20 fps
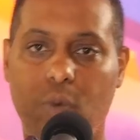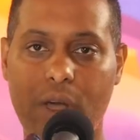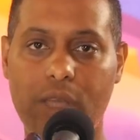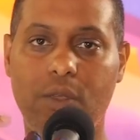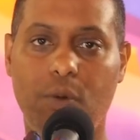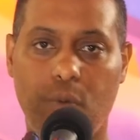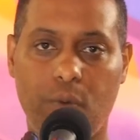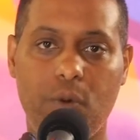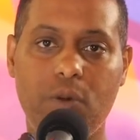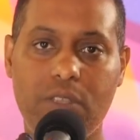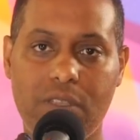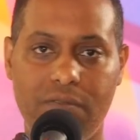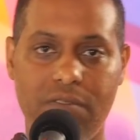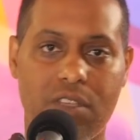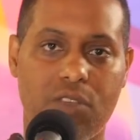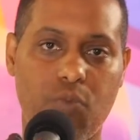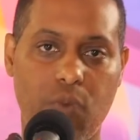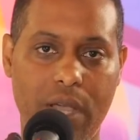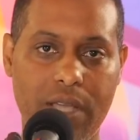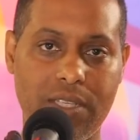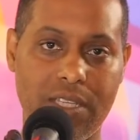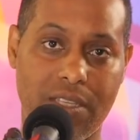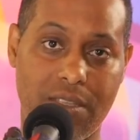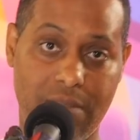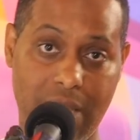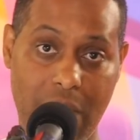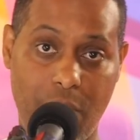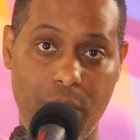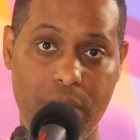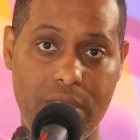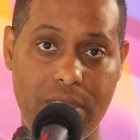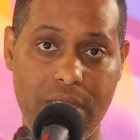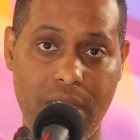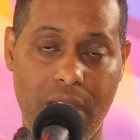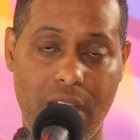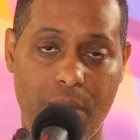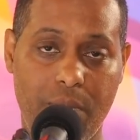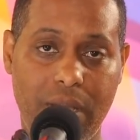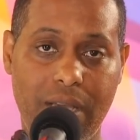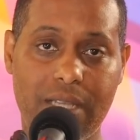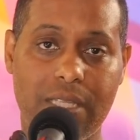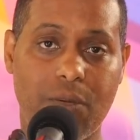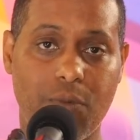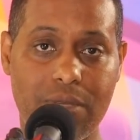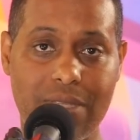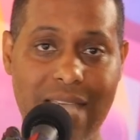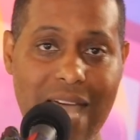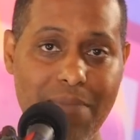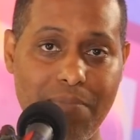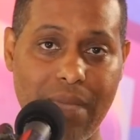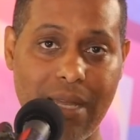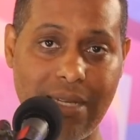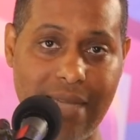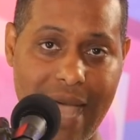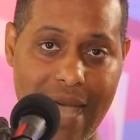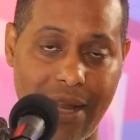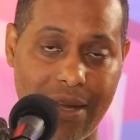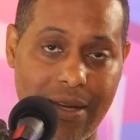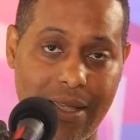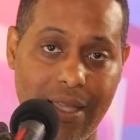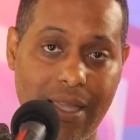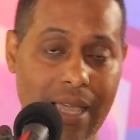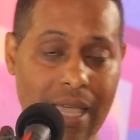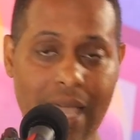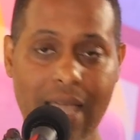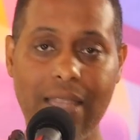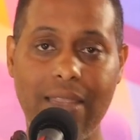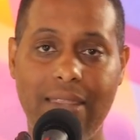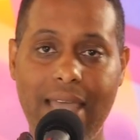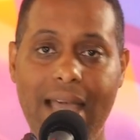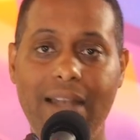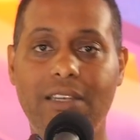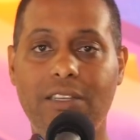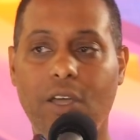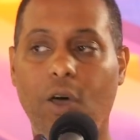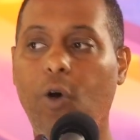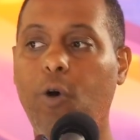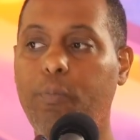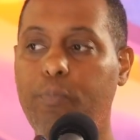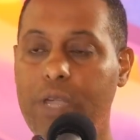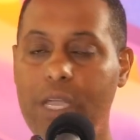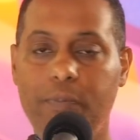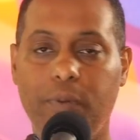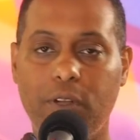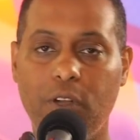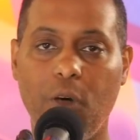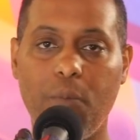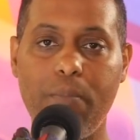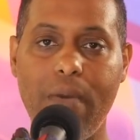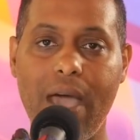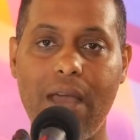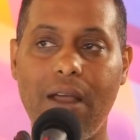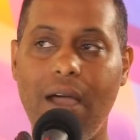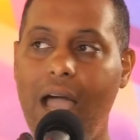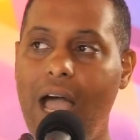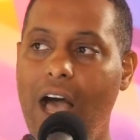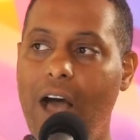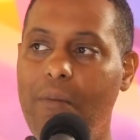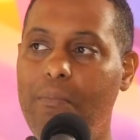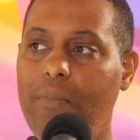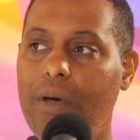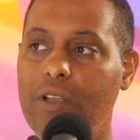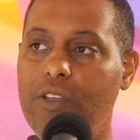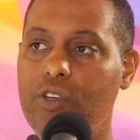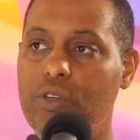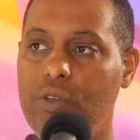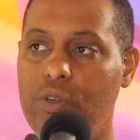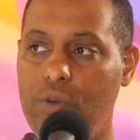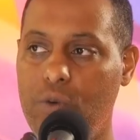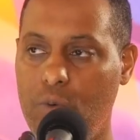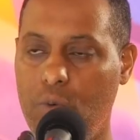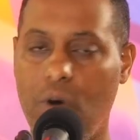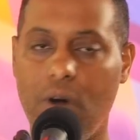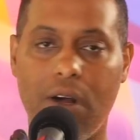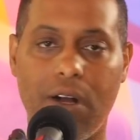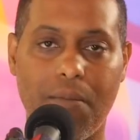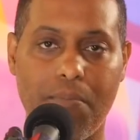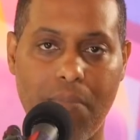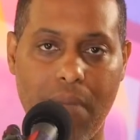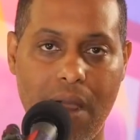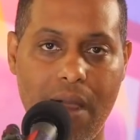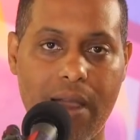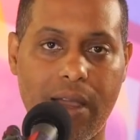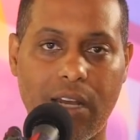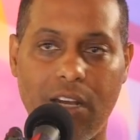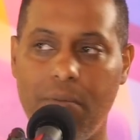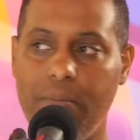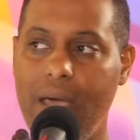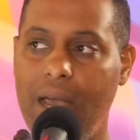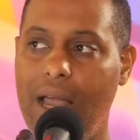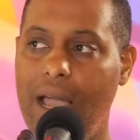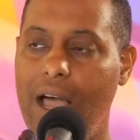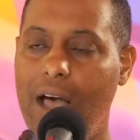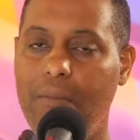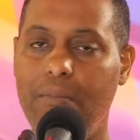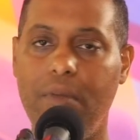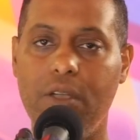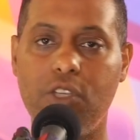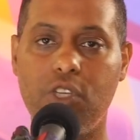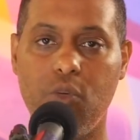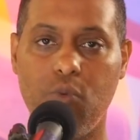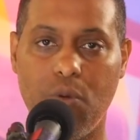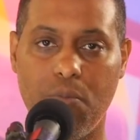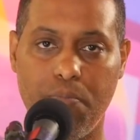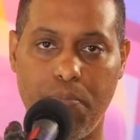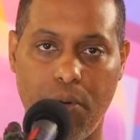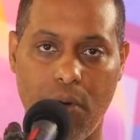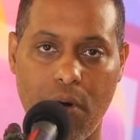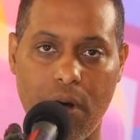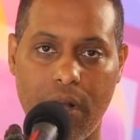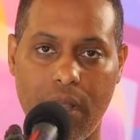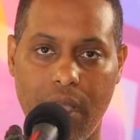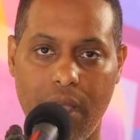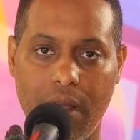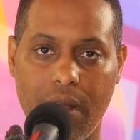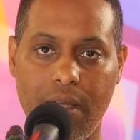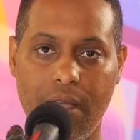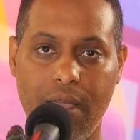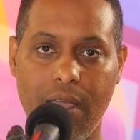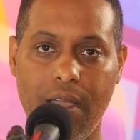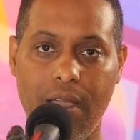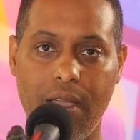where the roots of this racism that we see here, because it was that mentality that told people, no matter how much you were an American, no matter how much you were born here,